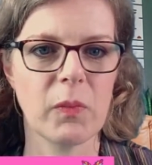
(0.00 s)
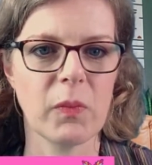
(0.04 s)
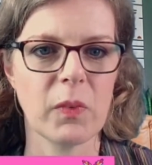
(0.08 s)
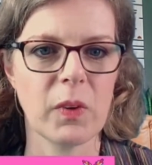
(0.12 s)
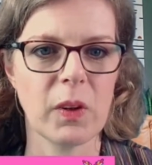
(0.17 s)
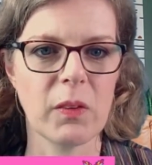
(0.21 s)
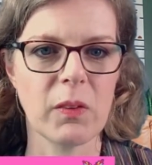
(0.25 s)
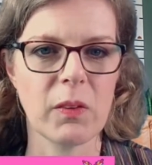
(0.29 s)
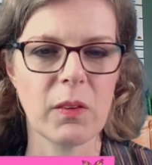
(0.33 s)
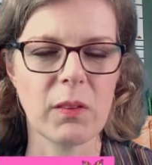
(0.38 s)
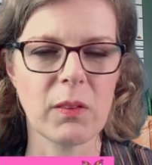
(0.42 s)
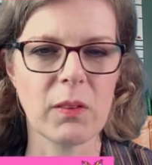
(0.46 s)

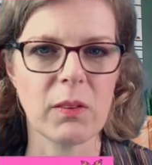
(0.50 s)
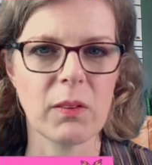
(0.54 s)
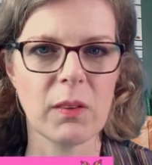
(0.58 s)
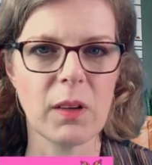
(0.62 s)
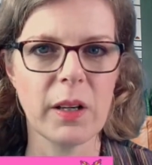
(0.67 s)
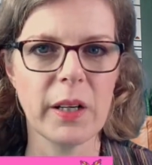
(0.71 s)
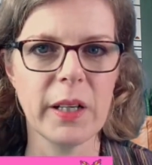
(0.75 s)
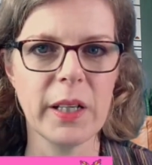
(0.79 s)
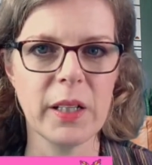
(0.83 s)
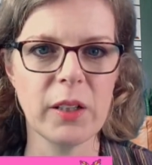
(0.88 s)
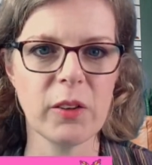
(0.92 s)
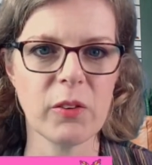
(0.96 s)
at the
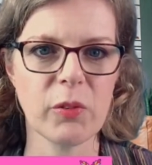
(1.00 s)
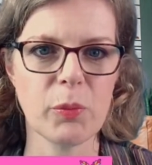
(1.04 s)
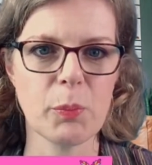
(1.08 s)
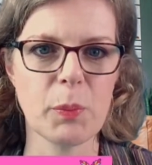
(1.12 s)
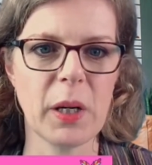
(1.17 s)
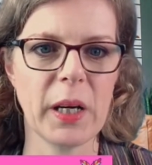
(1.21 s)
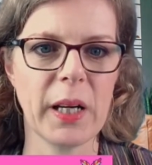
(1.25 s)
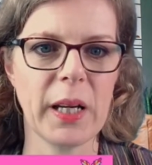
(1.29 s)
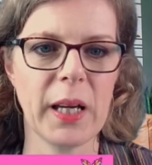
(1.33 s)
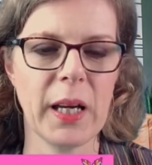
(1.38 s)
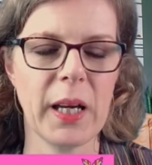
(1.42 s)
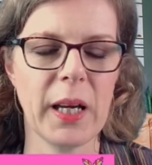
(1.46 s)
side of
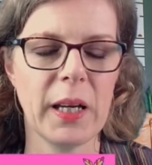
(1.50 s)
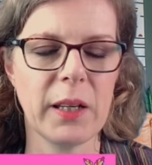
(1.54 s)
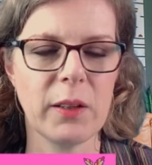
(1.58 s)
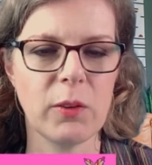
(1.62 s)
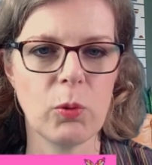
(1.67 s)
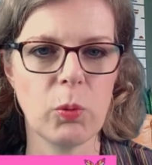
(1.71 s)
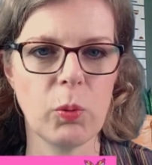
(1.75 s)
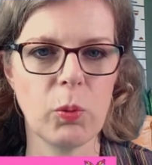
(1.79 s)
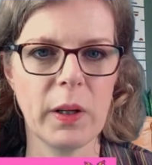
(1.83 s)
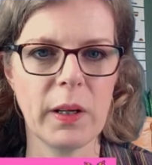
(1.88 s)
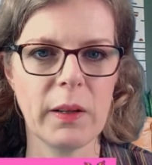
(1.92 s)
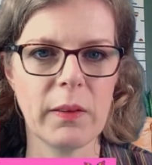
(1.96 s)
my head
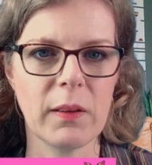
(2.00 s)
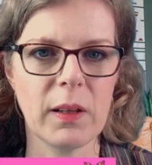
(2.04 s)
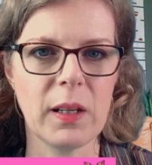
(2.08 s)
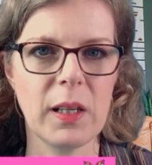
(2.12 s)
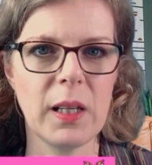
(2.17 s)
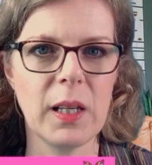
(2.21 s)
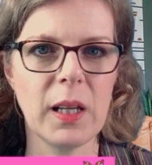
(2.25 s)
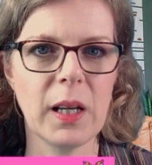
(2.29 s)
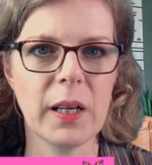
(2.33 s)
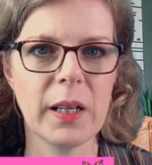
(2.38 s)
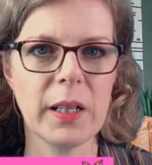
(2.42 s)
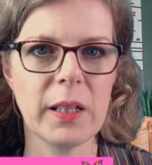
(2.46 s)
where the
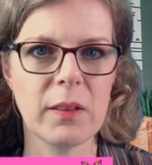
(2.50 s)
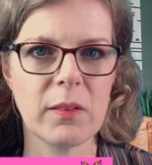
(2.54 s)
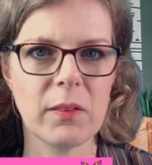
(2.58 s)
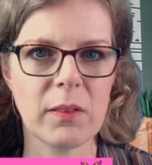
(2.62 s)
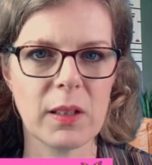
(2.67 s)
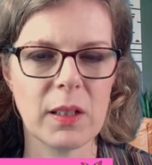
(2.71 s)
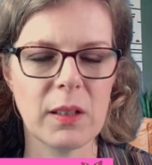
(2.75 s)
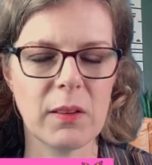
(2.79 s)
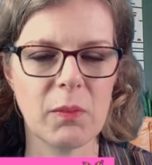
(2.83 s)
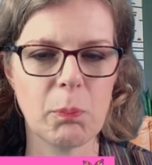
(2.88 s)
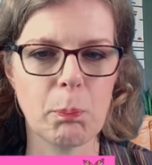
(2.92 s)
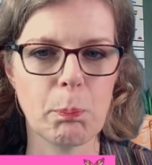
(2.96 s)
light
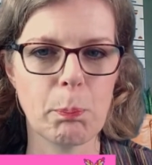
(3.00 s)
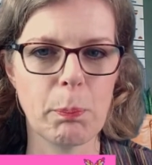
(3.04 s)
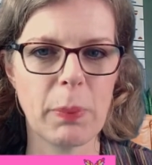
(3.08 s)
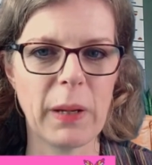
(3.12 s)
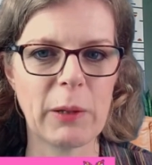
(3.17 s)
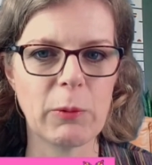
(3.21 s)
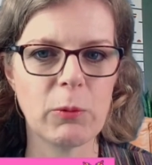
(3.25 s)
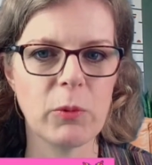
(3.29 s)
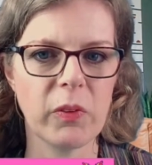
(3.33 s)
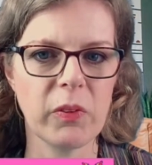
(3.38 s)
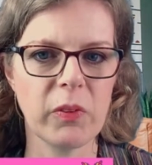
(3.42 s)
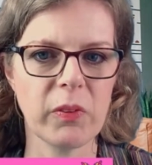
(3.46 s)
is
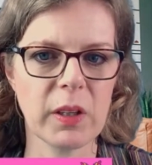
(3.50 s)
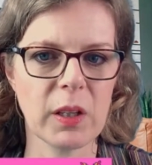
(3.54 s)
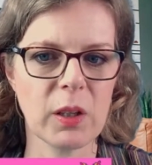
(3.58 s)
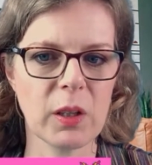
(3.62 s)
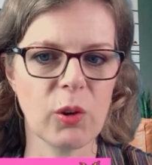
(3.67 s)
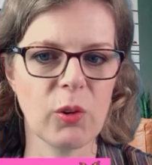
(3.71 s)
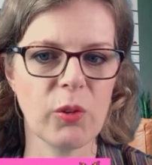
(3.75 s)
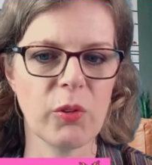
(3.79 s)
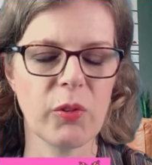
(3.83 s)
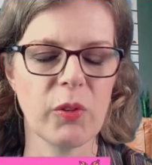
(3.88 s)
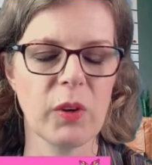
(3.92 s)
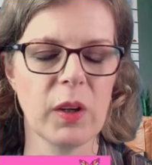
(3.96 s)
bouncing
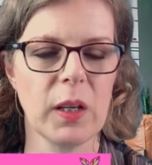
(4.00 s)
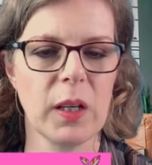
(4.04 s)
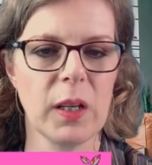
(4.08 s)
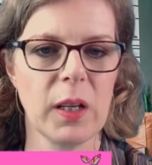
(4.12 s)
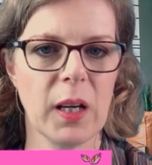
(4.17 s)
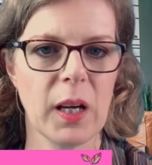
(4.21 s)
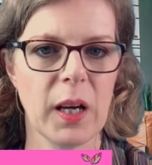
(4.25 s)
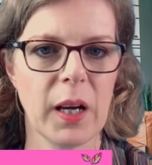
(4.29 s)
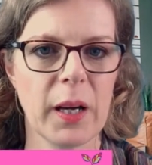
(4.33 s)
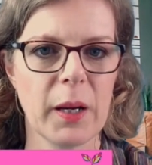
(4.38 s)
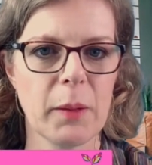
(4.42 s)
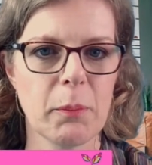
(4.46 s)
off
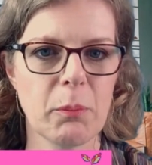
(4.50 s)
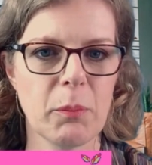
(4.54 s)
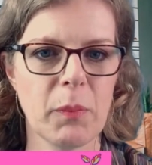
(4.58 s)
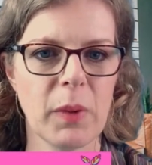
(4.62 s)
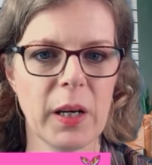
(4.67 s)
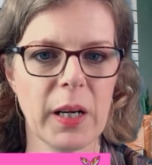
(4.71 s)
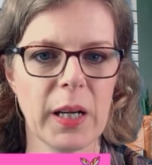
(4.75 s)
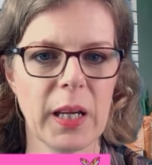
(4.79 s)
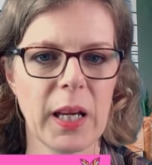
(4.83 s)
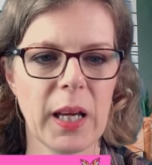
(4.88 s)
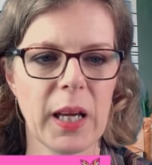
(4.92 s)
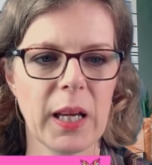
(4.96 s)

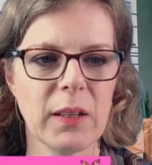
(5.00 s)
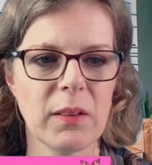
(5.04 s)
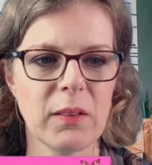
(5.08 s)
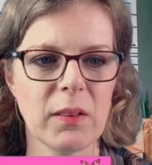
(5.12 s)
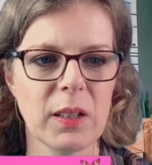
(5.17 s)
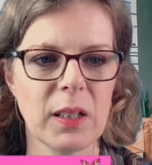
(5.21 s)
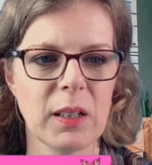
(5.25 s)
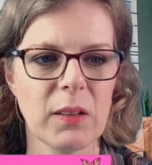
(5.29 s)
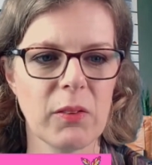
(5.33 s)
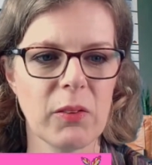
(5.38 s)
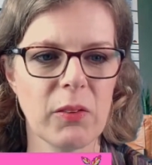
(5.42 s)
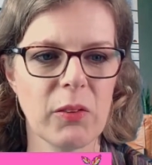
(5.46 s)
my head
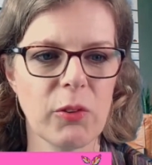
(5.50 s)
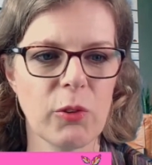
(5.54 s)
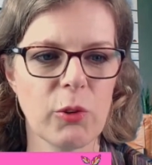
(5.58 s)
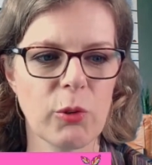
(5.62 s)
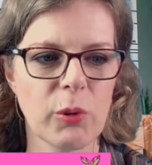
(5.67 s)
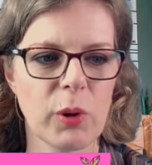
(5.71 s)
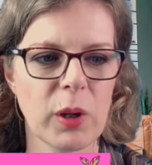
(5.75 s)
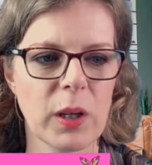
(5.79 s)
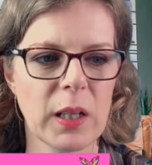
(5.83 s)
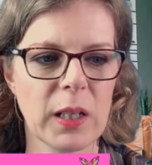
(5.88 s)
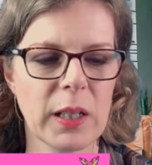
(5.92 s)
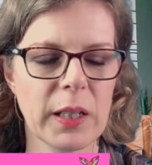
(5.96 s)
and it's
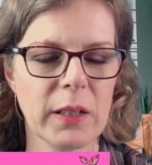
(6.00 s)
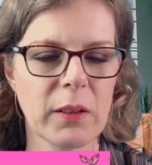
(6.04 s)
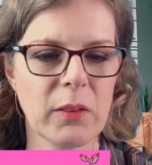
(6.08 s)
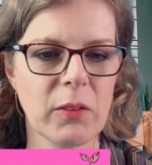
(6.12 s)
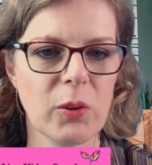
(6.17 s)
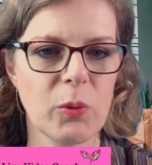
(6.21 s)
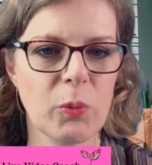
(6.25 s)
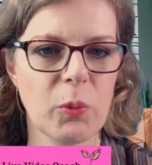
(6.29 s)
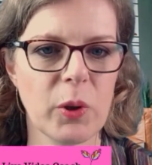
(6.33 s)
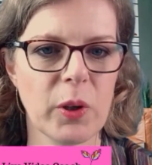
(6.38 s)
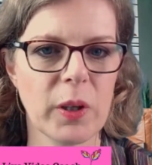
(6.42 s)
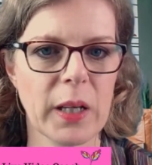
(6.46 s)
struggling
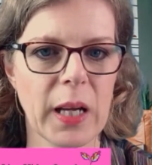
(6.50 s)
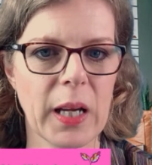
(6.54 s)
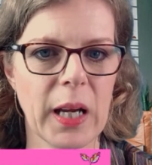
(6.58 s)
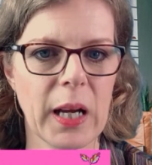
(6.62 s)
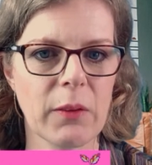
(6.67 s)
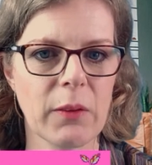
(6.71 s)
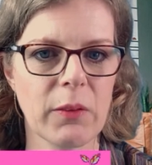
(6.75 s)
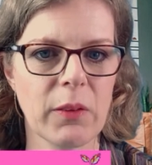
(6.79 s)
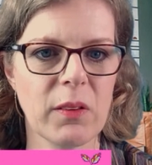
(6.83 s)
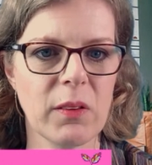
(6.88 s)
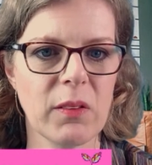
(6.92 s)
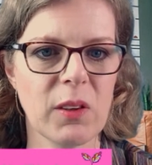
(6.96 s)
to work
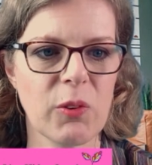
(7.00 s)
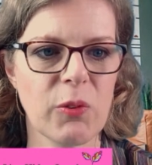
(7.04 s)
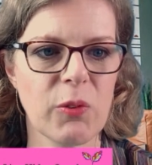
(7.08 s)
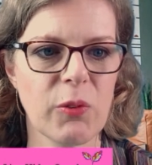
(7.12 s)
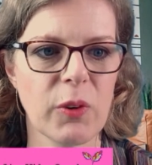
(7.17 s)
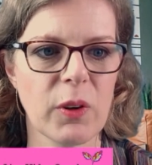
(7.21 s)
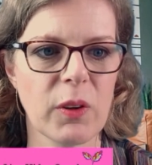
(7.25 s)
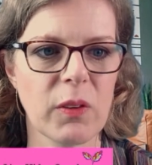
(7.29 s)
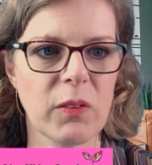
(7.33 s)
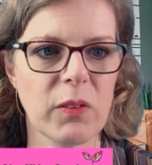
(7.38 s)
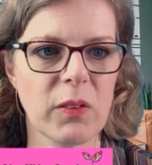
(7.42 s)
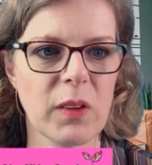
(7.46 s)
out the
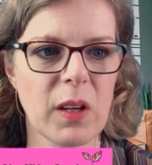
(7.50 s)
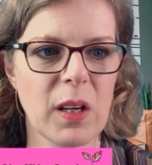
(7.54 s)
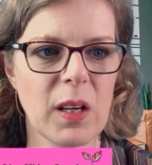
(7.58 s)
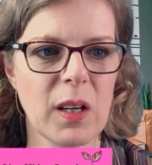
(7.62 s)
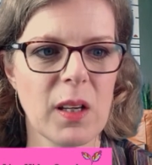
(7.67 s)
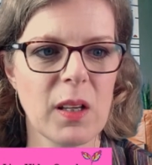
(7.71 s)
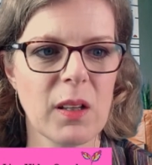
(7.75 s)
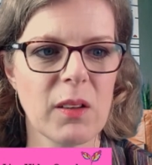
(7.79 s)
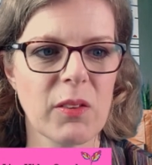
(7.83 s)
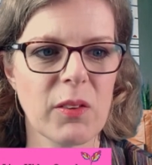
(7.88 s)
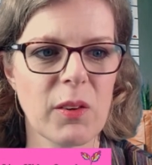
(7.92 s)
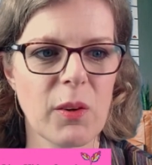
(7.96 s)
difference.
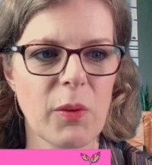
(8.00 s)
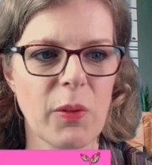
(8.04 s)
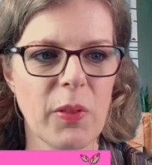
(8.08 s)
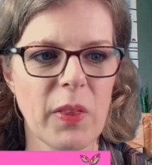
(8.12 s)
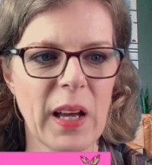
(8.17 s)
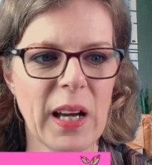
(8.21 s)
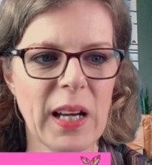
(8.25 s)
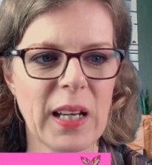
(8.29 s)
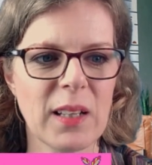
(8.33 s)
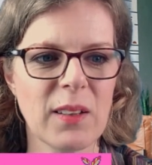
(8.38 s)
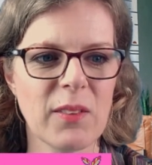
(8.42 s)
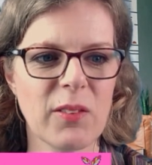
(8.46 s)
So
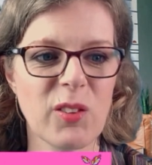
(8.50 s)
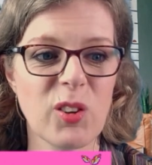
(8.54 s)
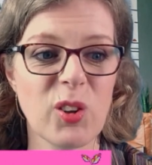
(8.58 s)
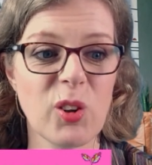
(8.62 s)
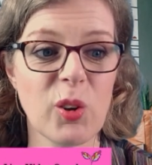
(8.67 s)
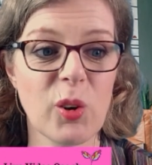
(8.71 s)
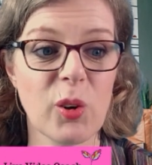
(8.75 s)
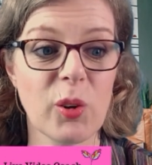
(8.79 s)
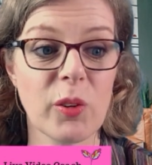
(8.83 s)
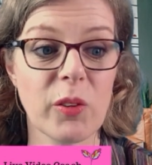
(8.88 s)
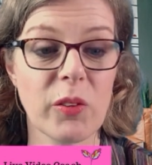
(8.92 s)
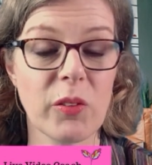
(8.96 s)
that is
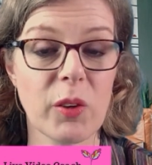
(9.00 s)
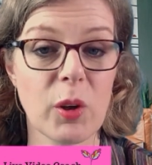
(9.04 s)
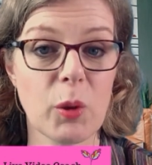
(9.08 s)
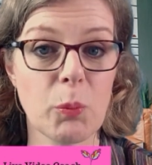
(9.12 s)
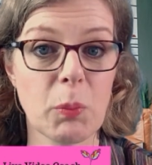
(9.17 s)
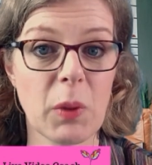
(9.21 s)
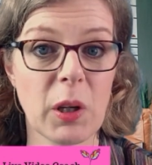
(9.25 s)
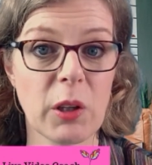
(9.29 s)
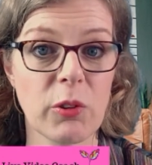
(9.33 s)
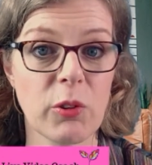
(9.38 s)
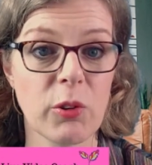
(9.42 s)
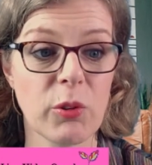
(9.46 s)
not so
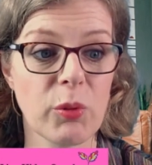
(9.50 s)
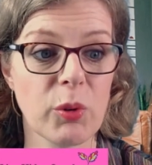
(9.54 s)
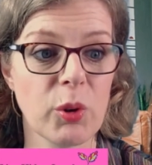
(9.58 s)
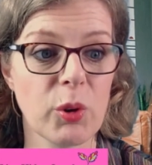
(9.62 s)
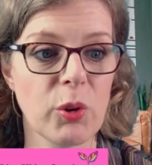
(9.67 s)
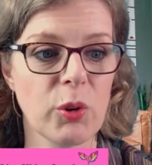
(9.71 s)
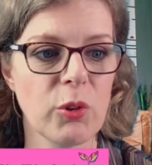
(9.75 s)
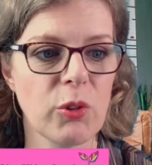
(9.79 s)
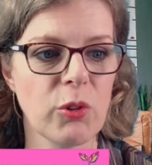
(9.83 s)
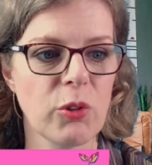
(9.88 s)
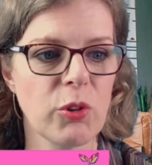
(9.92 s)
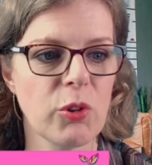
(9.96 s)
much of a
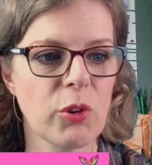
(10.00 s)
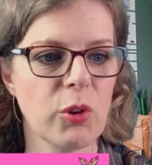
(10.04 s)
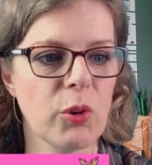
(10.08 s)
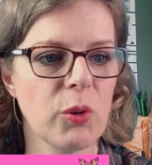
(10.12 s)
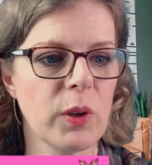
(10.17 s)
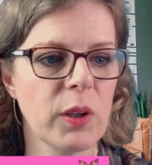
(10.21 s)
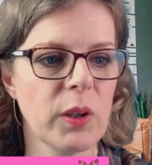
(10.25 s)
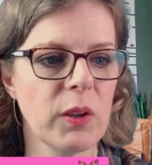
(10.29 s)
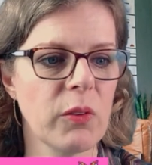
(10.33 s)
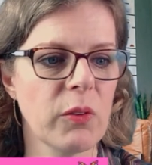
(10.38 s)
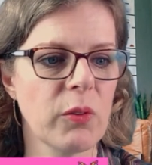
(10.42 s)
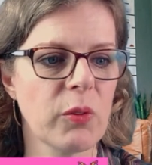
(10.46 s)
good
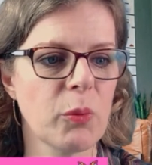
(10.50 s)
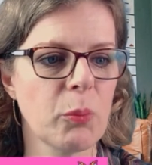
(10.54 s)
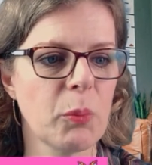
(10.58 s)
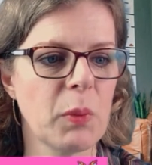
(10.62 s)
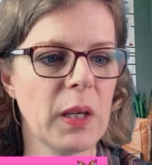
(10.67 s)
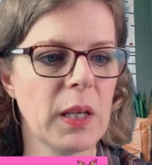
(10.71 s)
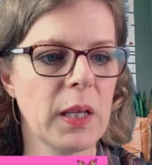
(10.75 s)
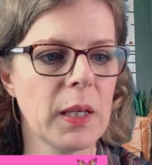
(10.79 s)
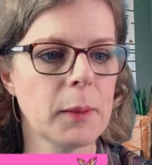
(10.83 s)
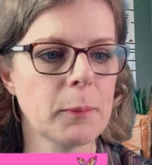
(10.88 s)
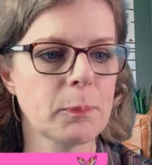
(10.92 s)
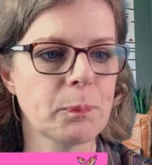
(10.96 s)
choice for
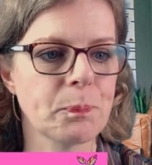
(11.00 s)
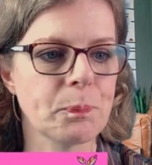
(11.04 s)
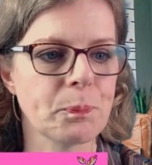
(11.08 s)
me.